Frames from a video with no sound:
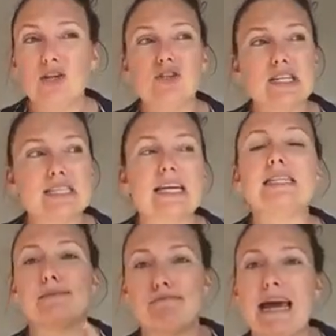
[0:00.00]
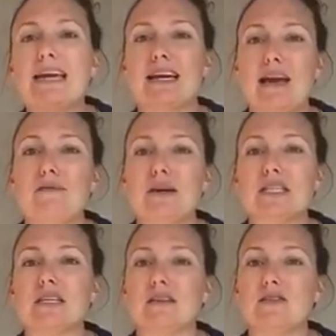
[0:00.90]
You just need to make an
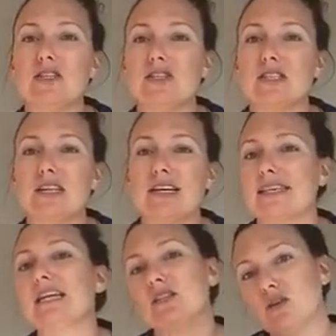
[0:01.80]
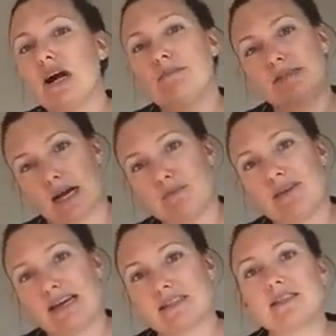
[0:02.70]
effort to just kind of say, look, I'm done with
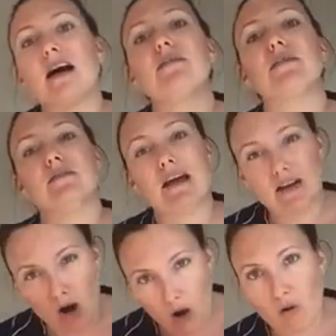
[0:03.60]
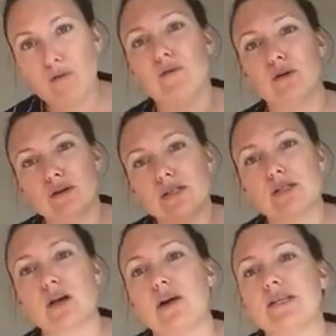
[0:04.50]
that stuff, and whole foods
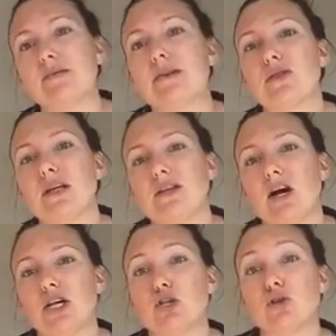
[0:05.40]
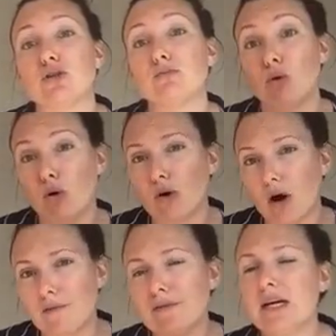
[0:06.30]
is going to be the thing that I choose more
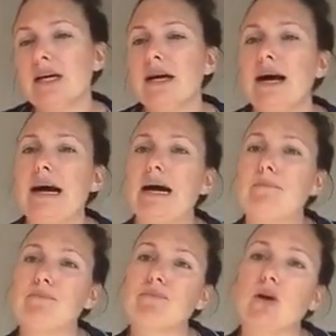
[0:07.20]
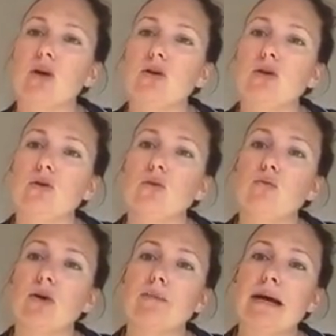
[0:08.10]
of. You
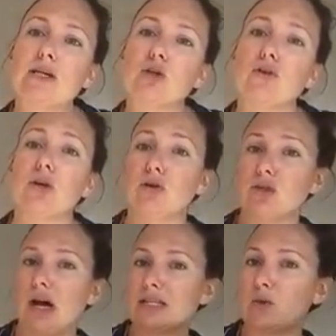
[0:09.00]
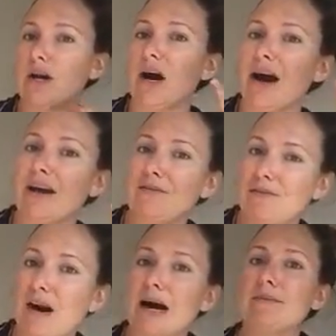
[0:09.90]
want to make sure that your diet's quite high in
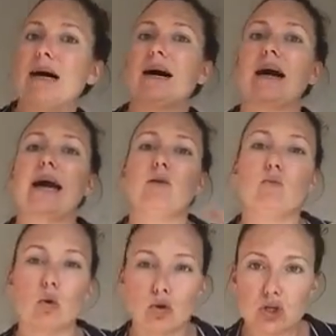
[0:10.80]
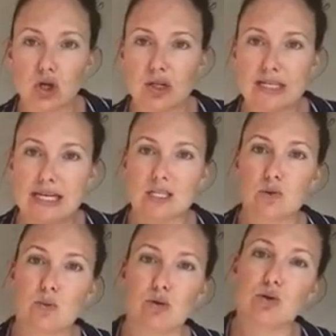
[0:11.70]
fiber and water content
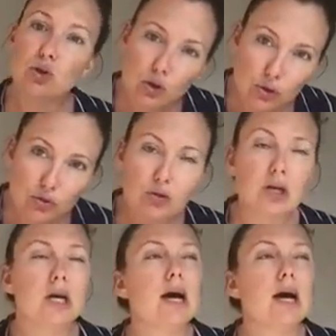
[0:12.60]
as well too,